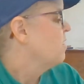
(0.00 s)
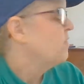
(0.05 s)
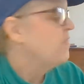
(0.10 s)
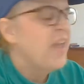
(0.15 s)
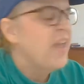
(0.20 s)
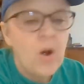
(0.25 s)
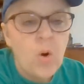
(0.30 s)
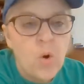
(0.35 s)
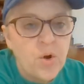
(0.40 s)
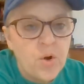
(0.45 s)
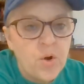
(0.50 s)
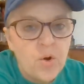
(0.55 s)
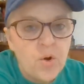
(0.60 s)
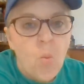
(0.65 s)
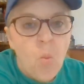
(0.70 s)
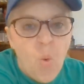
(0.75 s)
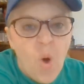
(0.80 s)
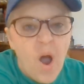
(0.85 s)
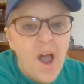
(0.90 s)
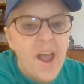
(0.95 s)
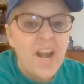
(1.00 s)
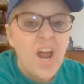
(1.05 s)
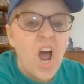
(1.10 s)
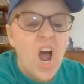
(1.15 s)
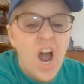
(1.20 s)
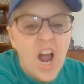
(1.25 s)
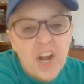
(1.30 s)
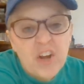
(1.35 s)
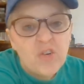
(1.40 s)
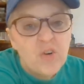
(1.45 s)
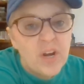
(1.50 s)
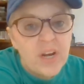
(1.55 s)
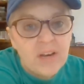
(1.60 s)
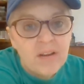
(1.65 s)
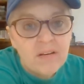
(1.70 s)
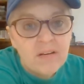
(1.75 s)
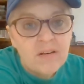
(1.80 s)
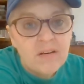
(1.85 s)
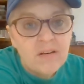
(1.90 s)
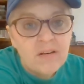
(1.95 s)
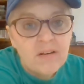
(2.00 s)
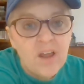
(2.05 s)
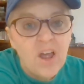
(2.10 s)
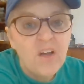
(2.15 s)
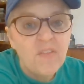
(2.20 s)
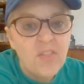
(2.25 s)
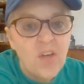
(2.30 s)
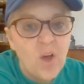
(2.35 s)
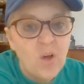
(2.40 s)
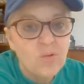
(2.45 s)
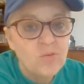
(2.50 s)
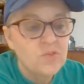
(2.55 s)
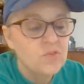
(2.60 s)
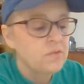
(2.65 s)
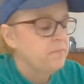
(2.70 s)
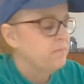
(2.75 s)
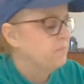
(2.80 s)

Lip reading: a dozen. They ordered 100 of those.